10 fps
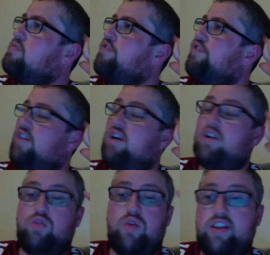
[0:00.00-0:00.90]

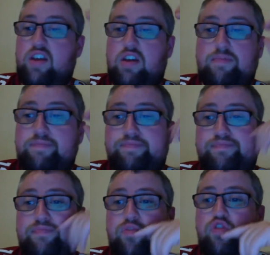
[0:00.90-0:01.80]
Fuck, no idea.
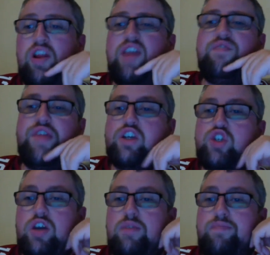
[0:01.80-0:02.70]
Too late for that
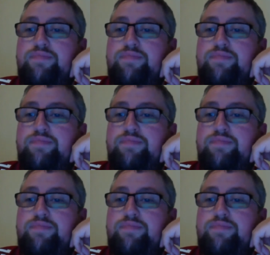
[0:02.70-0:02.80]
shit.